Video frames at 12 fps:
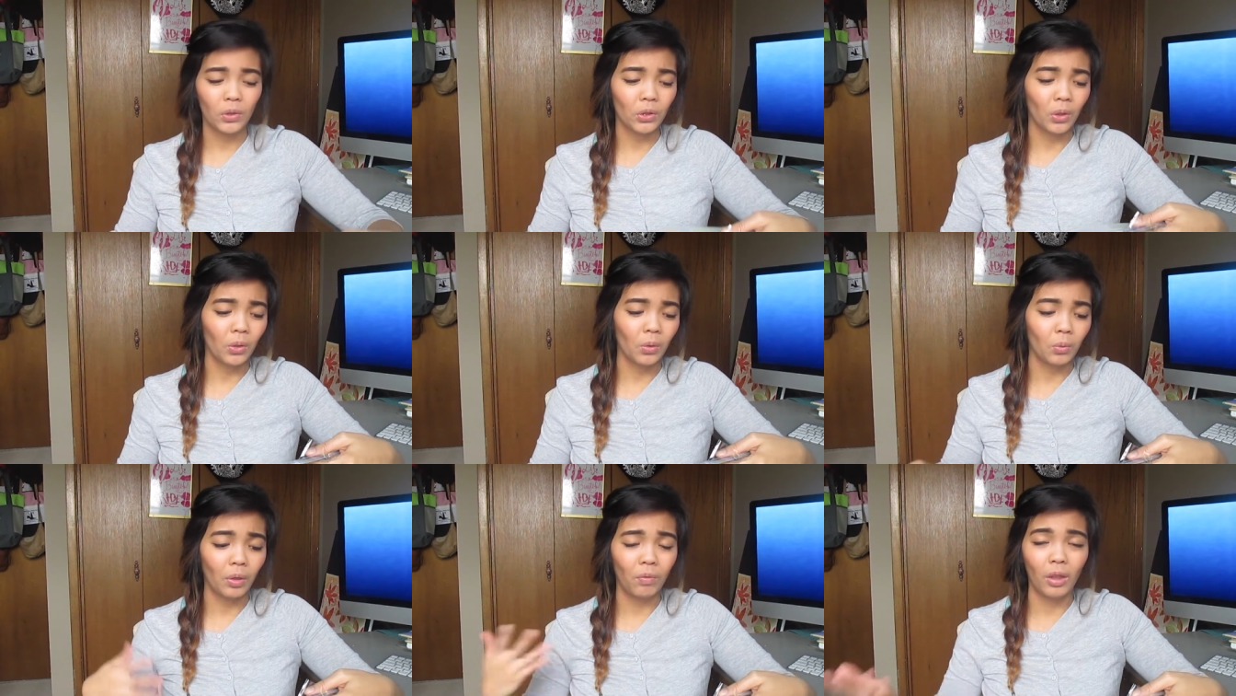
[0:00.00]

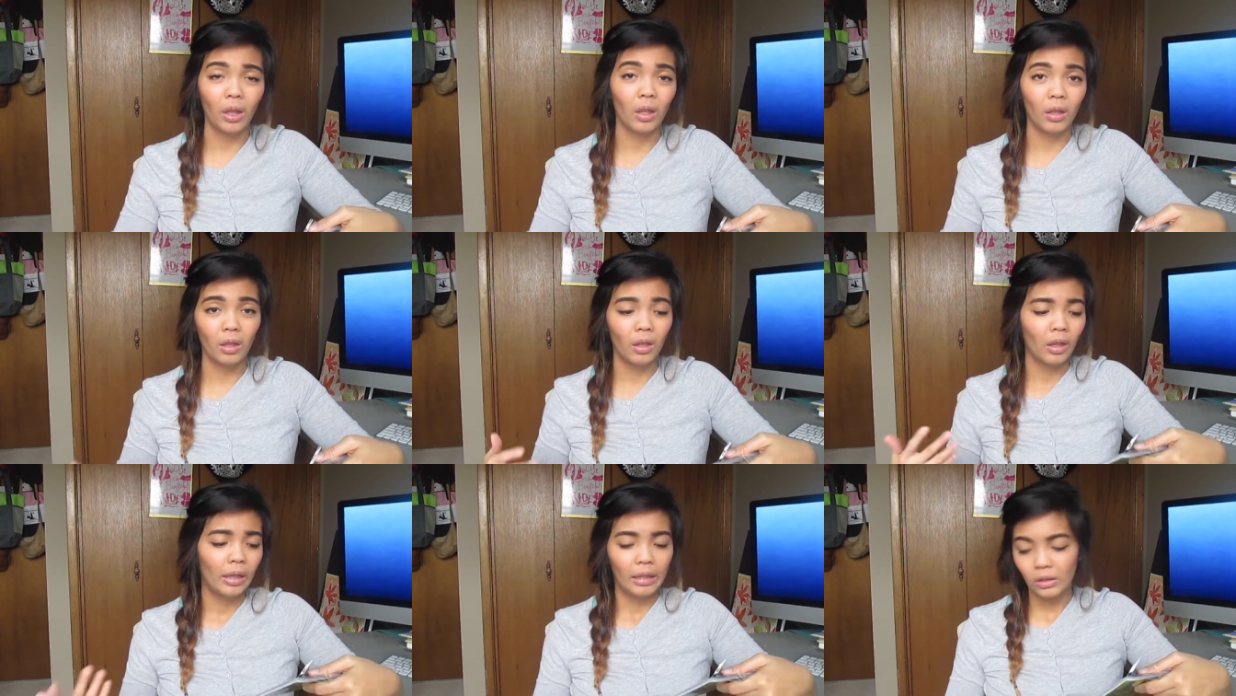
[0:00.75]
So it,
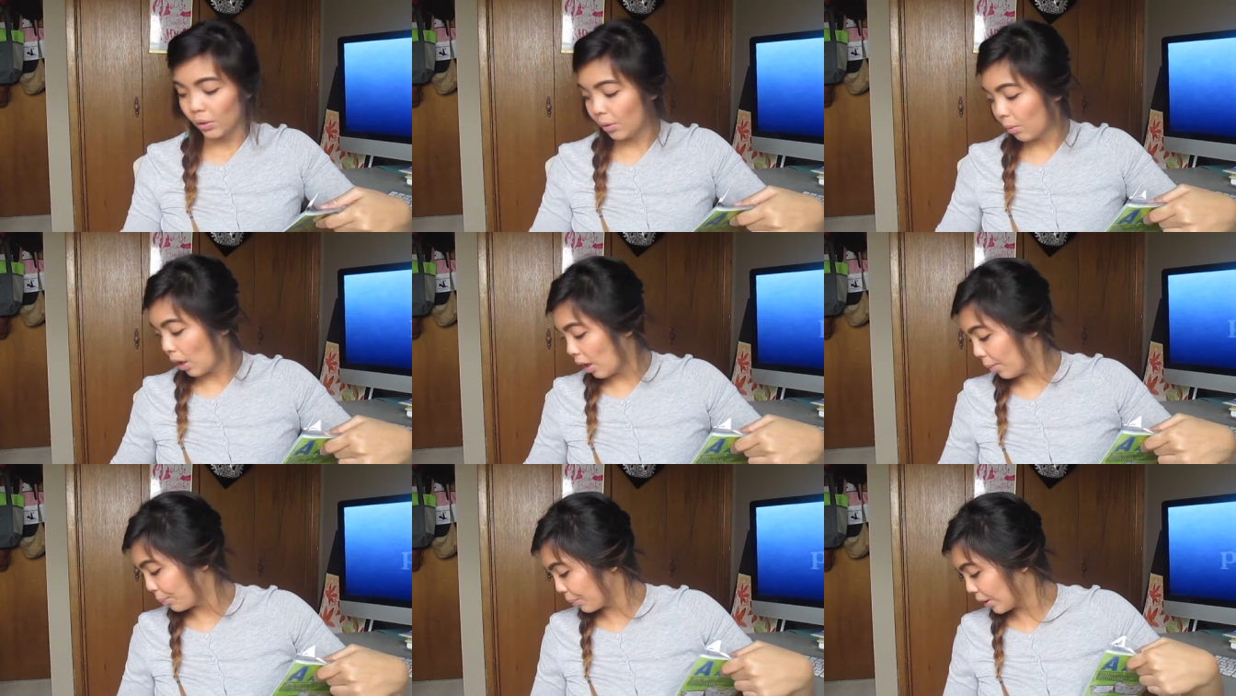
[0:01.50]
so
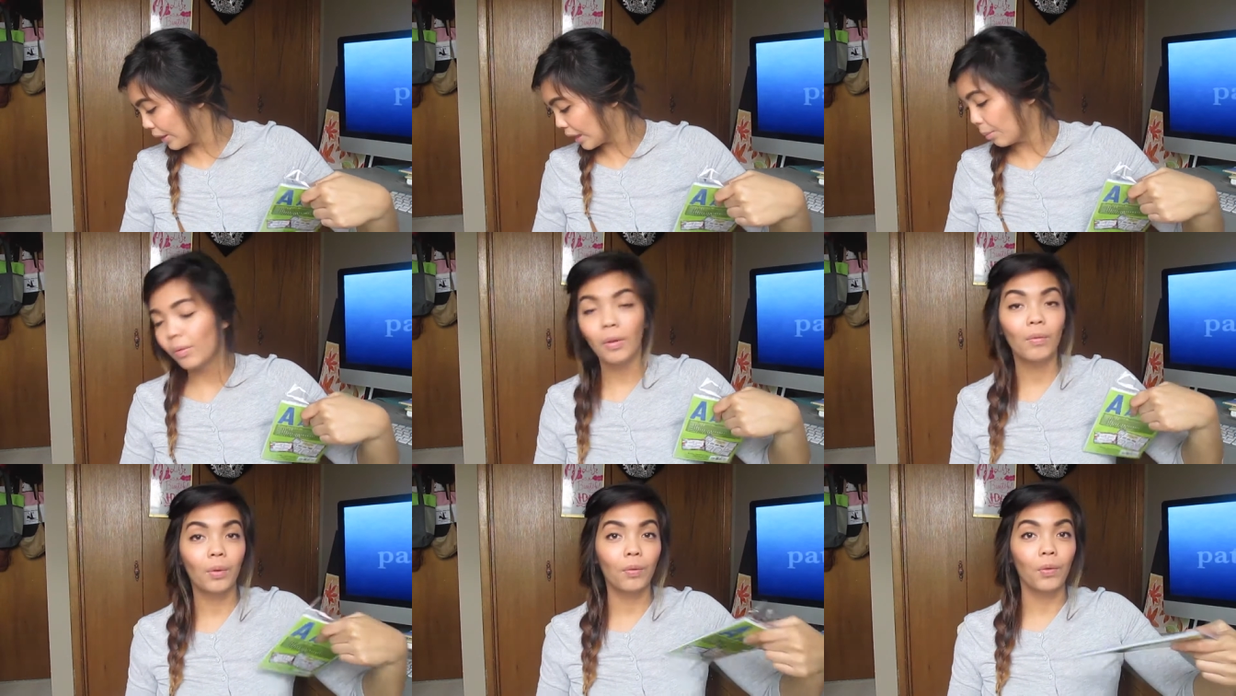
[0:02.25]
um, some of
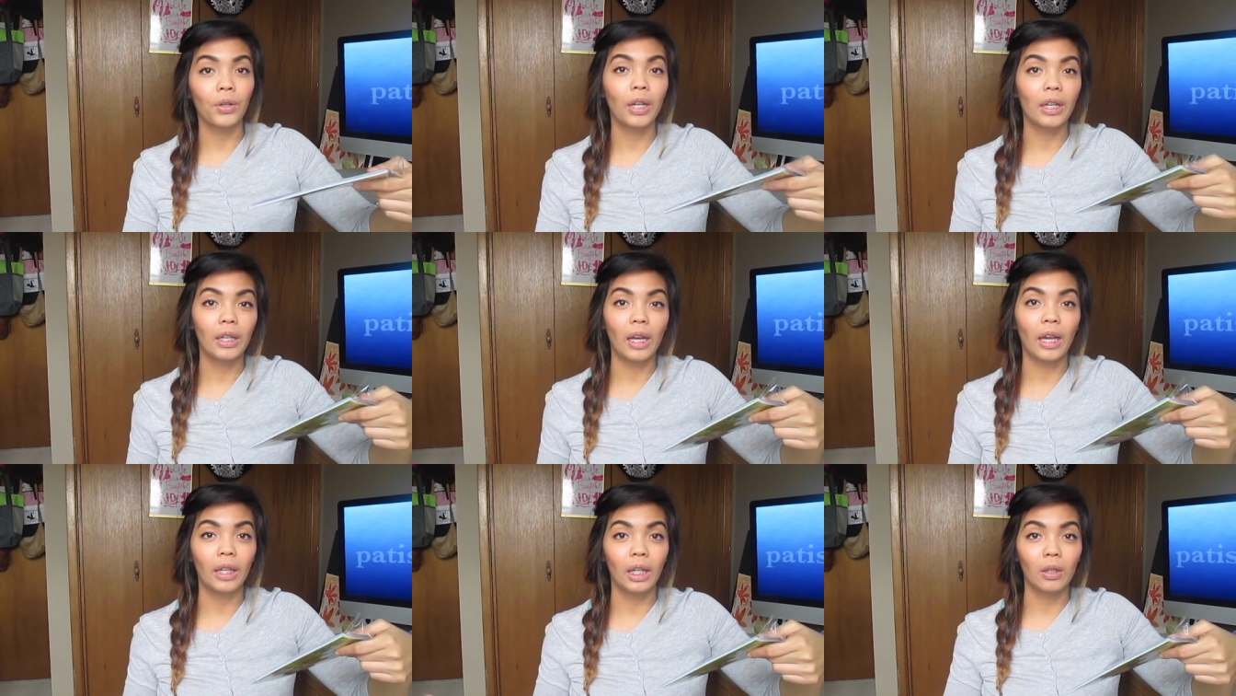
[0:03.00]
them were $4.99
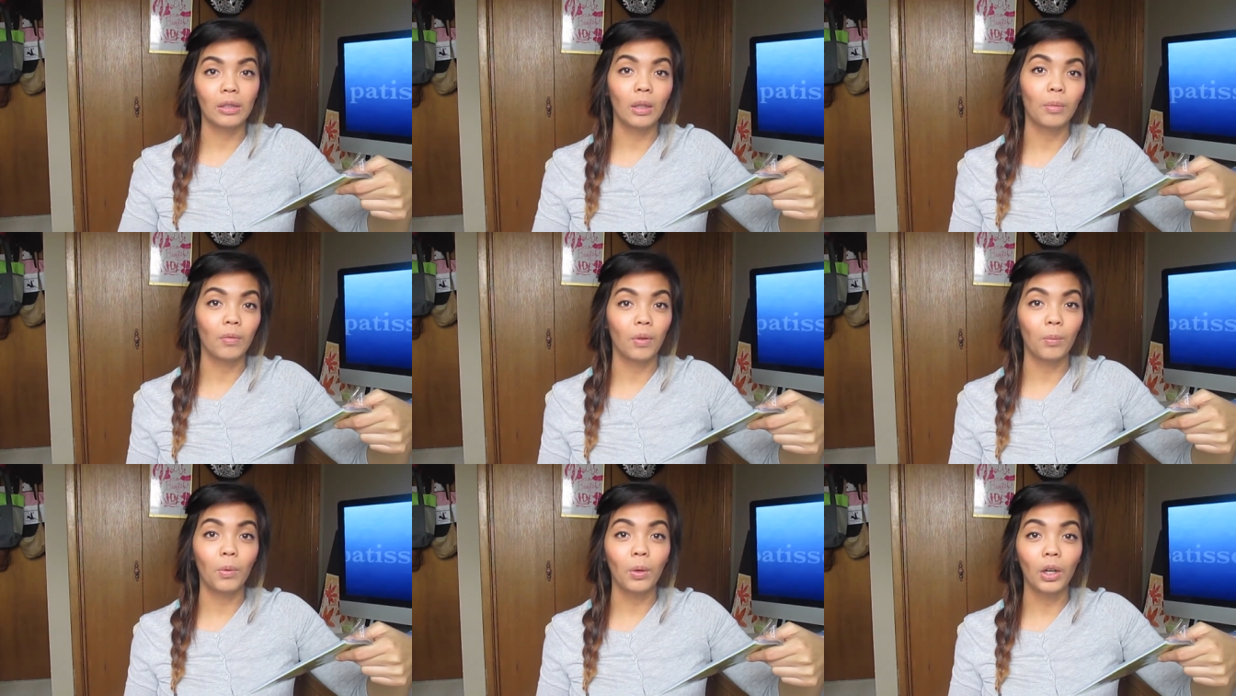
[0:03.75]
and some of
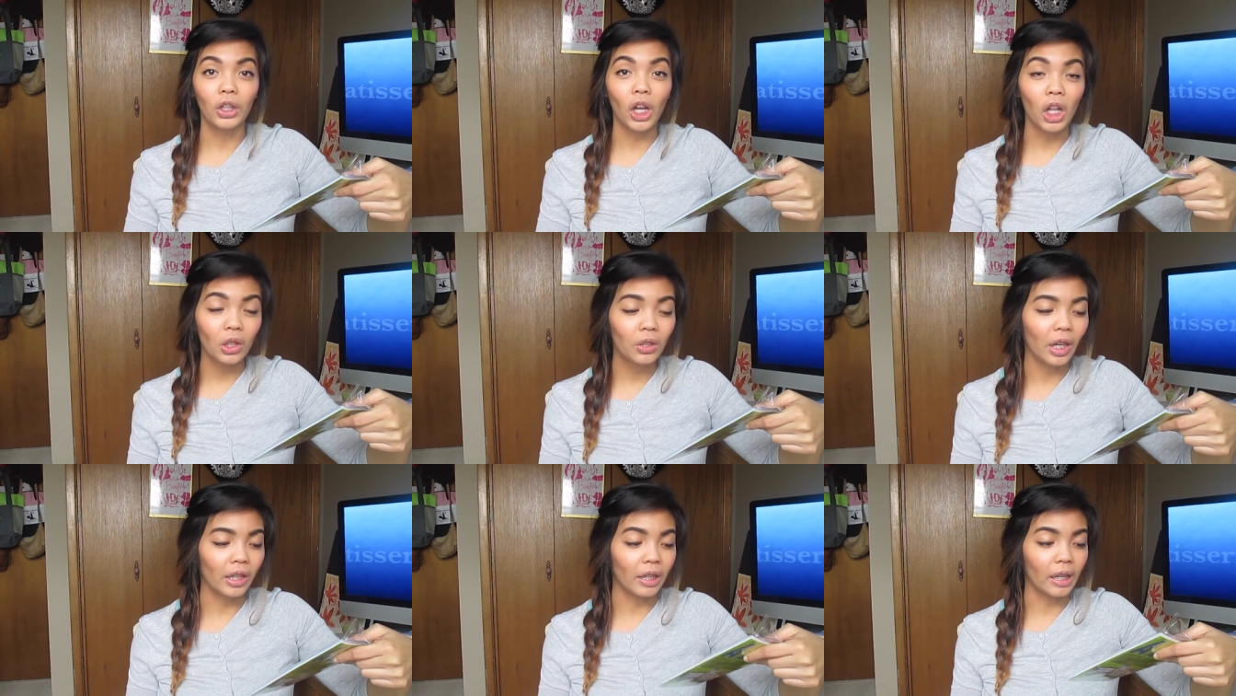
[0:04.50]
them were
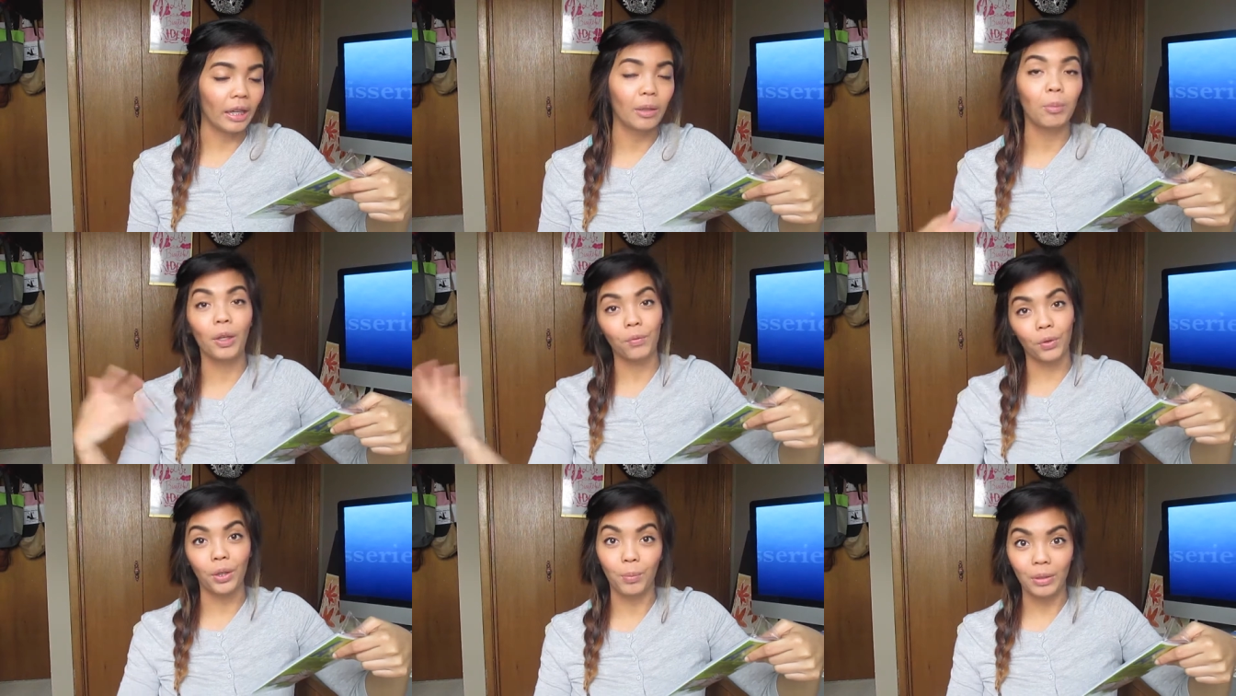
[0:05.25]
$1.99 and
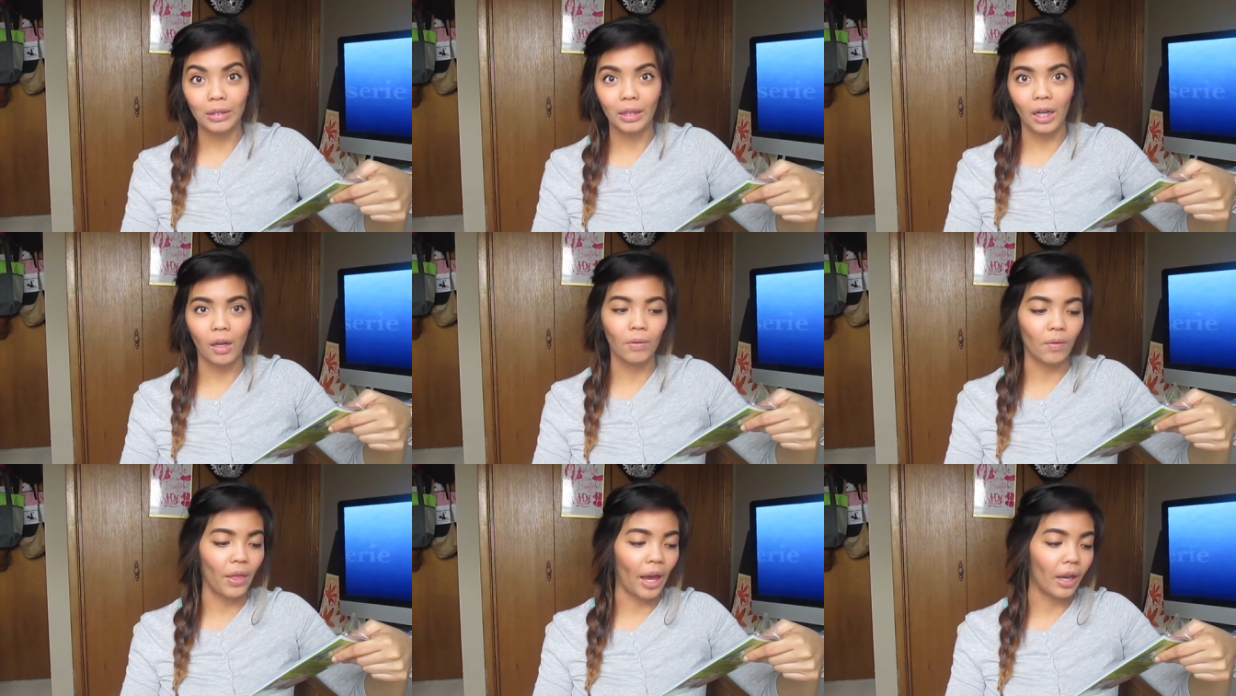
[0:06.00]
40%
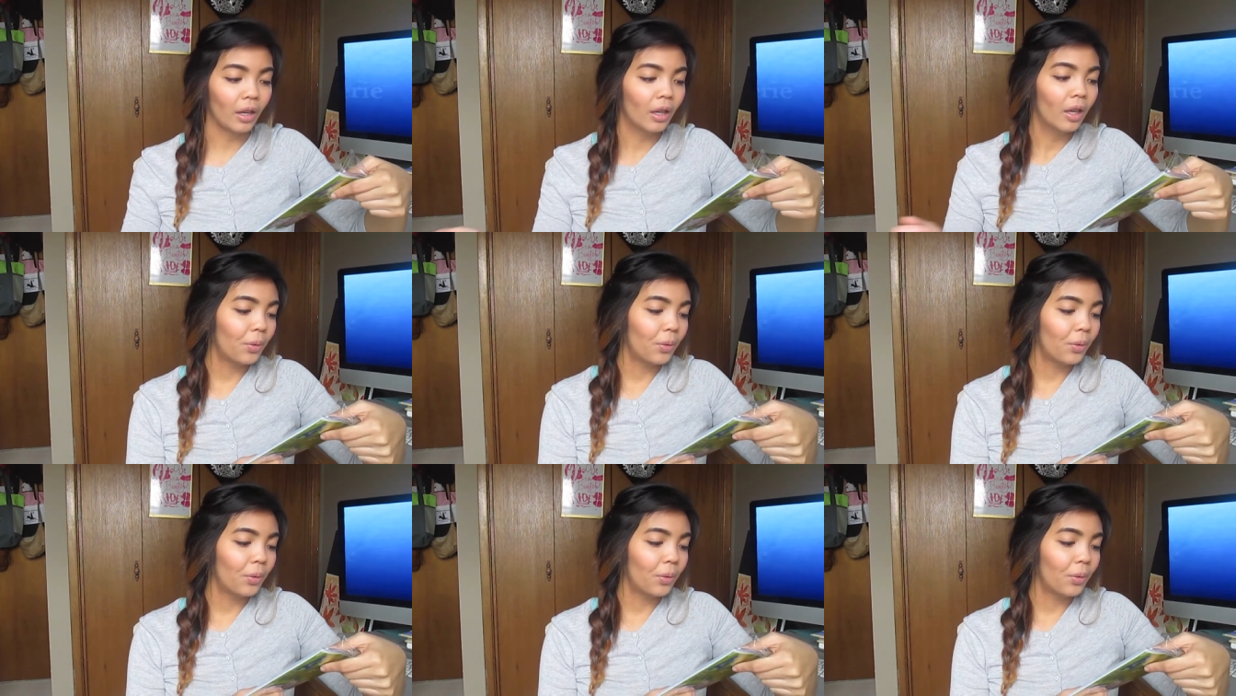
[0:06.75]
off of that.